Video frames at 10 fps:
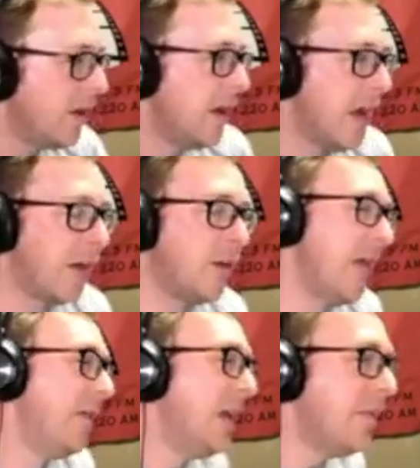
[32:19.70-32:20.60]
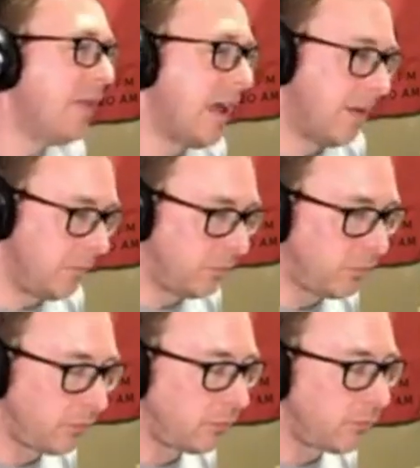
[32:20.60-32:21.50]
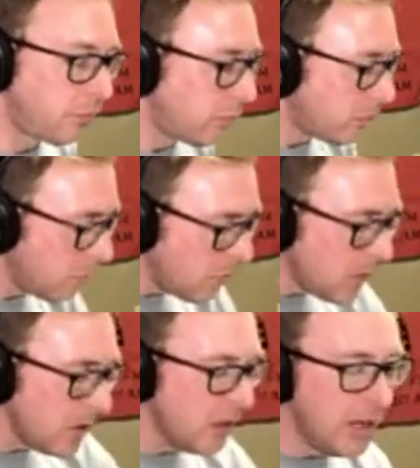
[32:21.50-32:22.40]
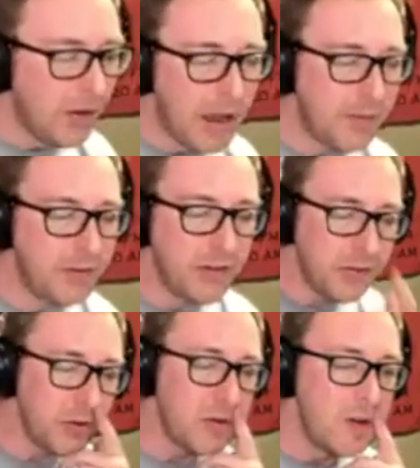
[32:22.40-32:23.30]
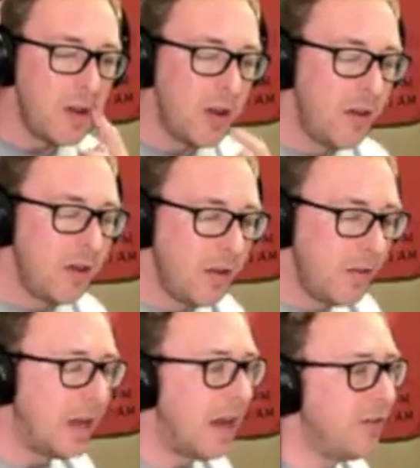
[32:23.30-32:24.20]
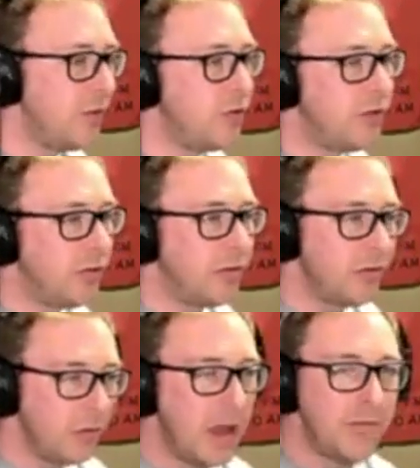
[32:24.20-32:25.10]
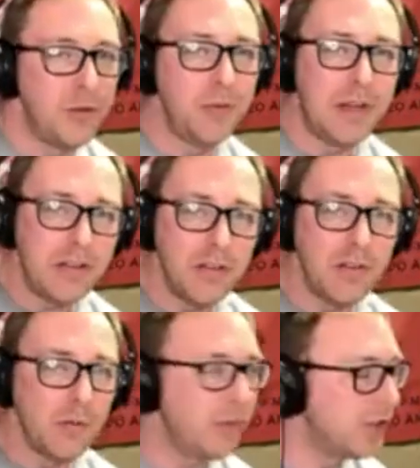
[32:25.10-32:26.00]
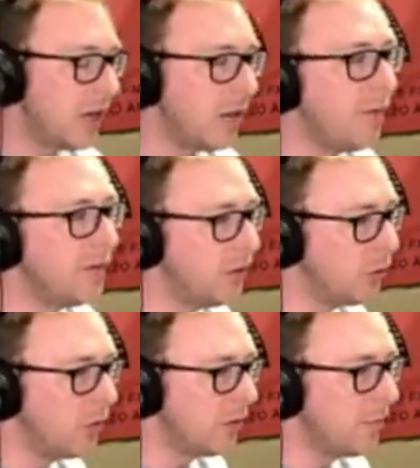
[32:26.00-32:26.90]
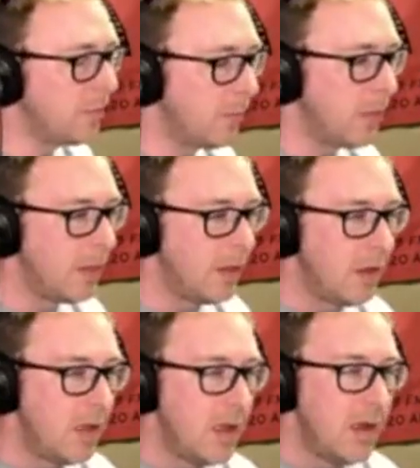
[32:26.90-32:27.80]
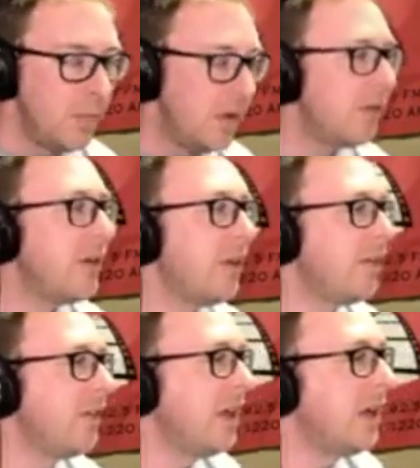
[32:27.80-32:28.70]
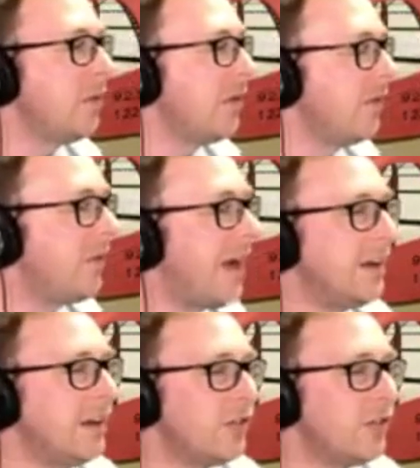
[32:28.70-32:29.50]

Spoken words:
I don't have any of that. Now, I have a sister that has two children, so I have two nieces, which I love and adore. But it's not the same as if I did.